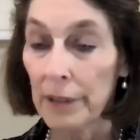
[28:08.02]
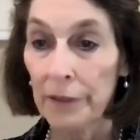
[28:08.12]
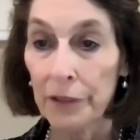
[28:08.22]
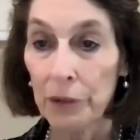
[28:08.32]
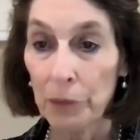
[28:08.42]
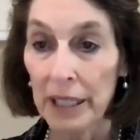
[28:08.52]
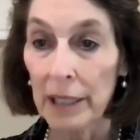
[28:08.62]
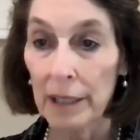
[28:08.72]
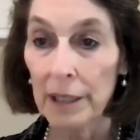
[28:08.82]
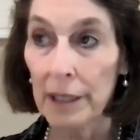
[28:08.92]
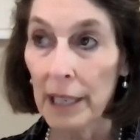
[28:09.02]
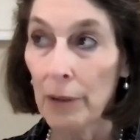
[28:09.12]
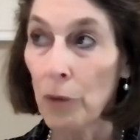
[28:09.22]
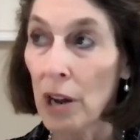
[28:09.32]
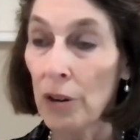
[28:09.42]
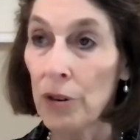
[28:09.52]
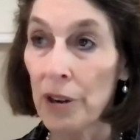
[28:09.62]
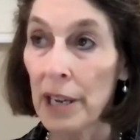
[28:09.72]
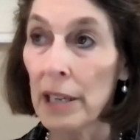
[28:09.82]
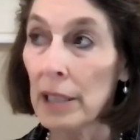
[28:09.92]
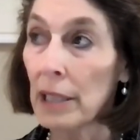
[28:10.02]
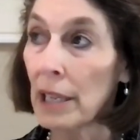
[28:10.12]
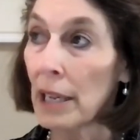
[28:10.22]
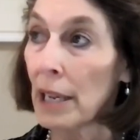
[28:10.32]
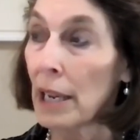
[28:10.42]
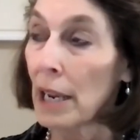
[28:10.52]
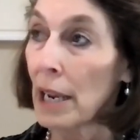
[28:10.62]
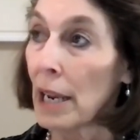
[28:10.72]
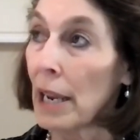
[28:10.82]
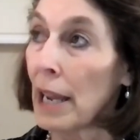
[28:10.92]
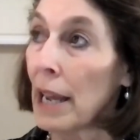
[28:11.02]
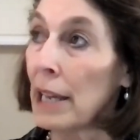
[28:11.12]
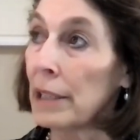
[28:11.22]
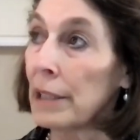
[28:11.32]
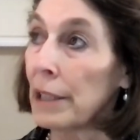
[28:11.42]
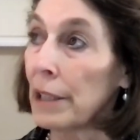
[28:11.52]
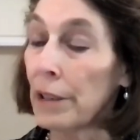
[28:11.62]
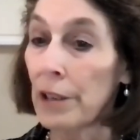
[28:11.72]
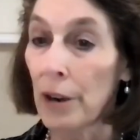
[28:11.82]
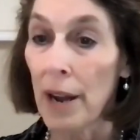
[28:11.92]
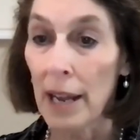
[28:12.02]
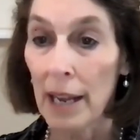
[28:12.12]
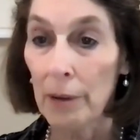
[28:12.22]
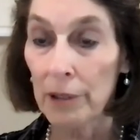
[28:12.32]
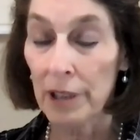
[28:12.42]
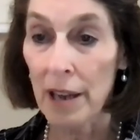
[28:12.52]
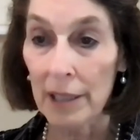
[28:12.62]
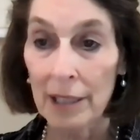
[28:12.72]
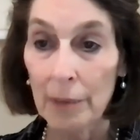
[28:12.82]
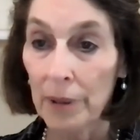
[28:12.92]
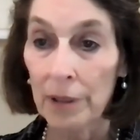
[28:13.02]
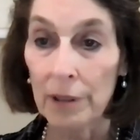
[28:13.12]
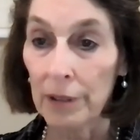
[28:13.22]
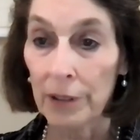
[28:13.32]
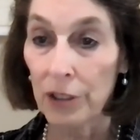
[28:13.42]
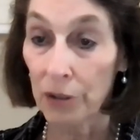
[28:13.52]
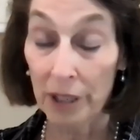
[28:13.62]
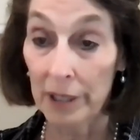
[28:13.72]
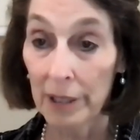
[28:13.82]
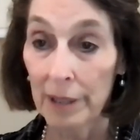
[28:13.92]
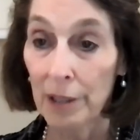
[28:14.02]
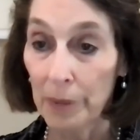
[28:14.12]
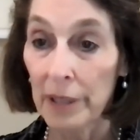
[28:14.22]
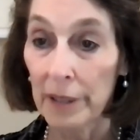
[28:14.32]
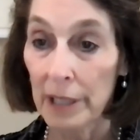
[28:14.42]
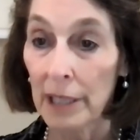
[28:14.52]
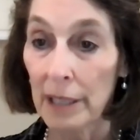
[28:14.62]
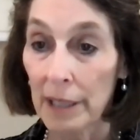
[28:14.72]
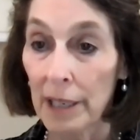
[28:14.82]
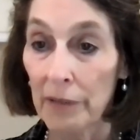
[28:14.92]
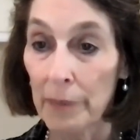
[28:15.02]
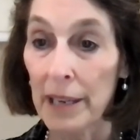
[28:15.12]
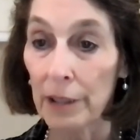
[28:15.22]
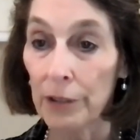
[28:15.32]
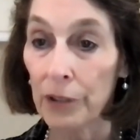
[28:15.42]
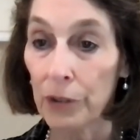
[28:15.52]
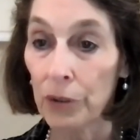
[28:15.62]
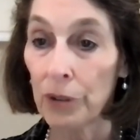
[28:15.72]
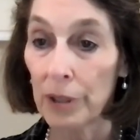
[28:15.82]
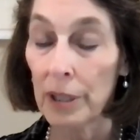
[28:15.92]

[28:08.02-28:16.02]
few weeks at Weill Cornell. And, you know, I was not a typical choice to be the dean of the medical school.